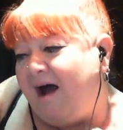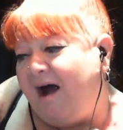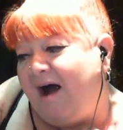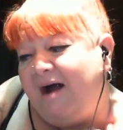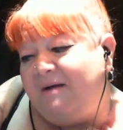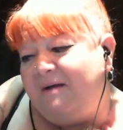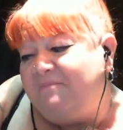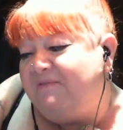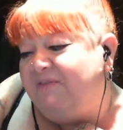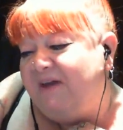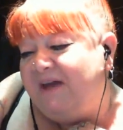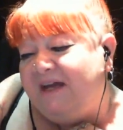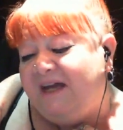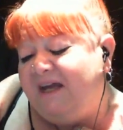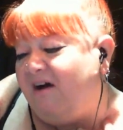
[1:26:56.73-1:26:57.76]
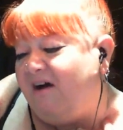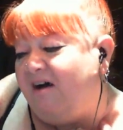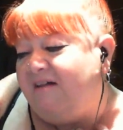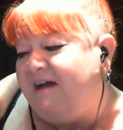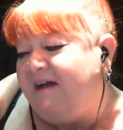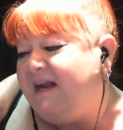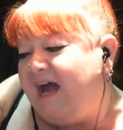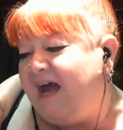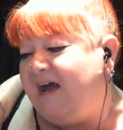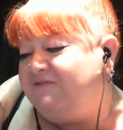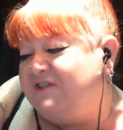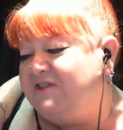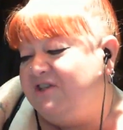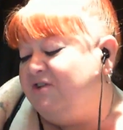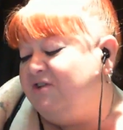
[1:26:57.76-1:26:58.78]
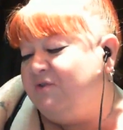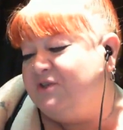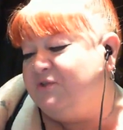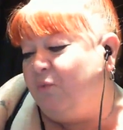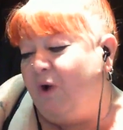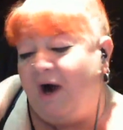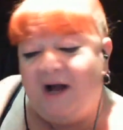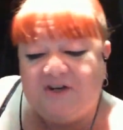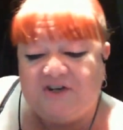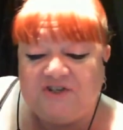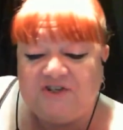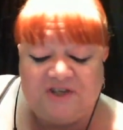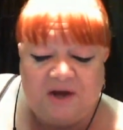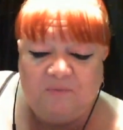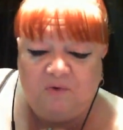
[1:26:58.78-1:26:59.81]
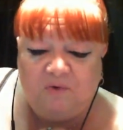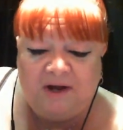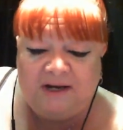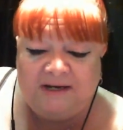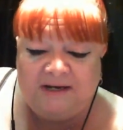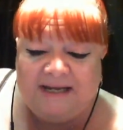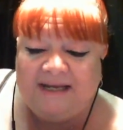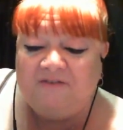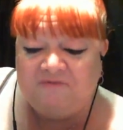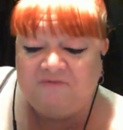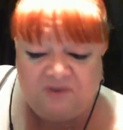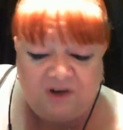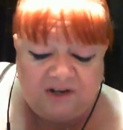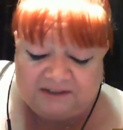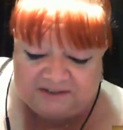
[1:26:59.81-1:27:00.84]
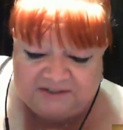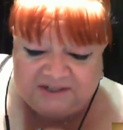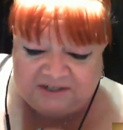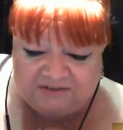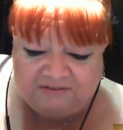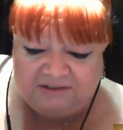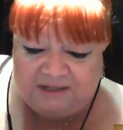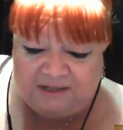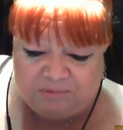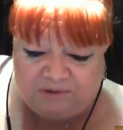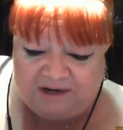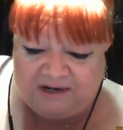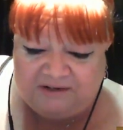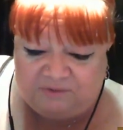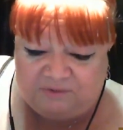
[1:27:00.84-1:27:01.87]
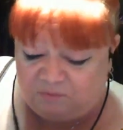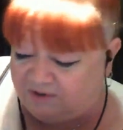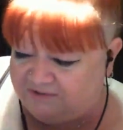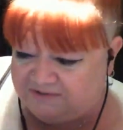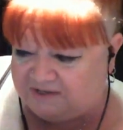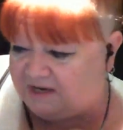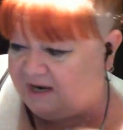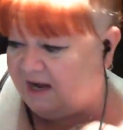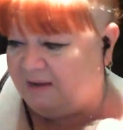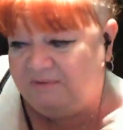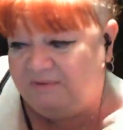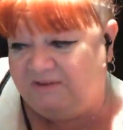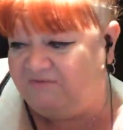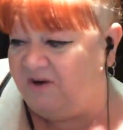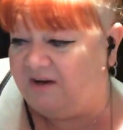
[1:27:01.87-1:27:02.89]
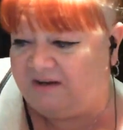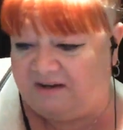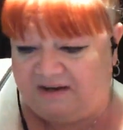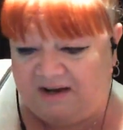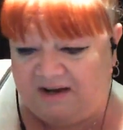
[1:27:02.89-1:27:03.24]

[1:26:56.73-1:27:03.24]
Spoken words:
I'm thinking all I'd have to do is watch someone involuntarily branded once, and I'd be fucking